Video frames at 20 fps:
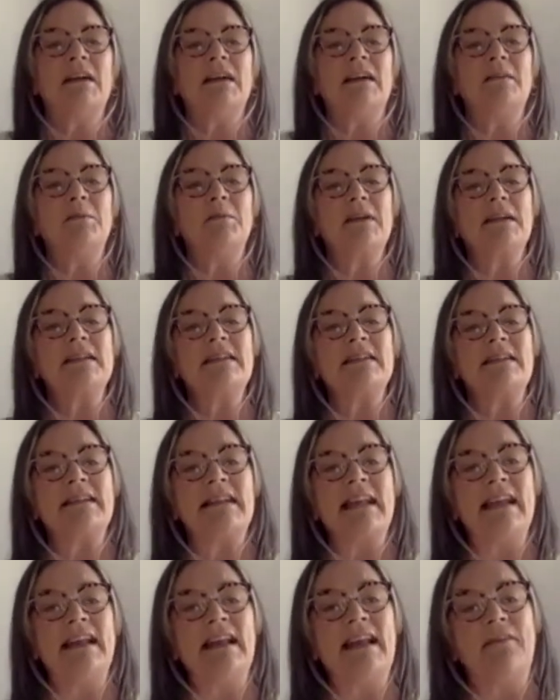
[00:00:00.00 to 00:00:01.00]
We're going to
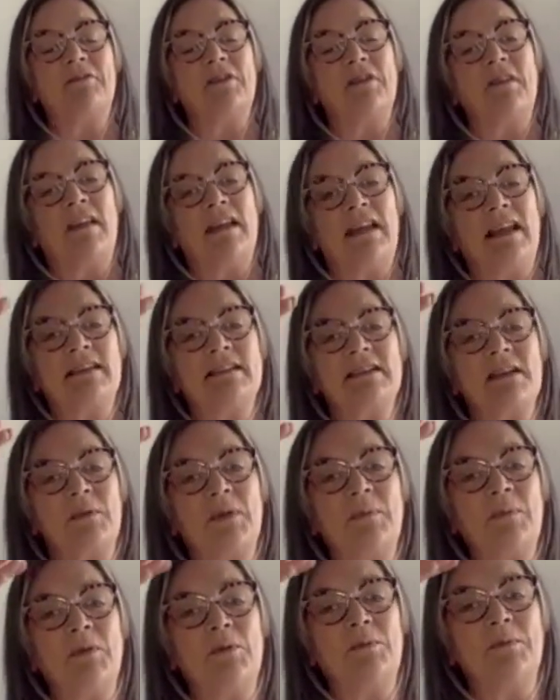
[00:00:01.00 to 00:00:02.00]
seal everything in. So
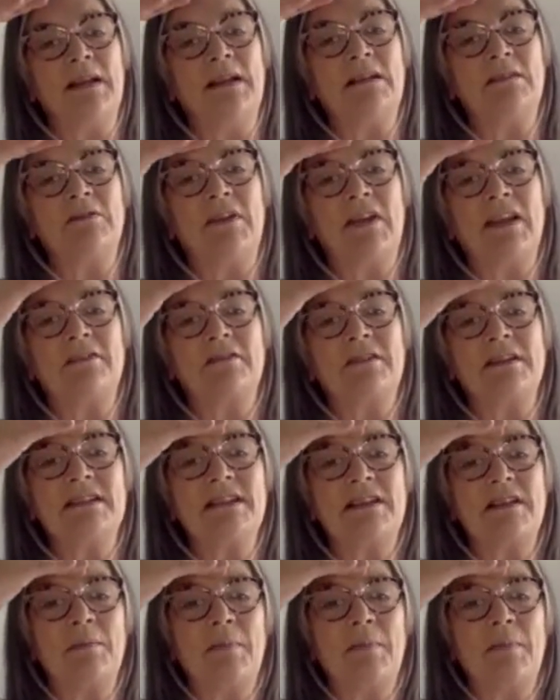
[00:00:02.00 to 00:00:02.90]
we put middle finger into the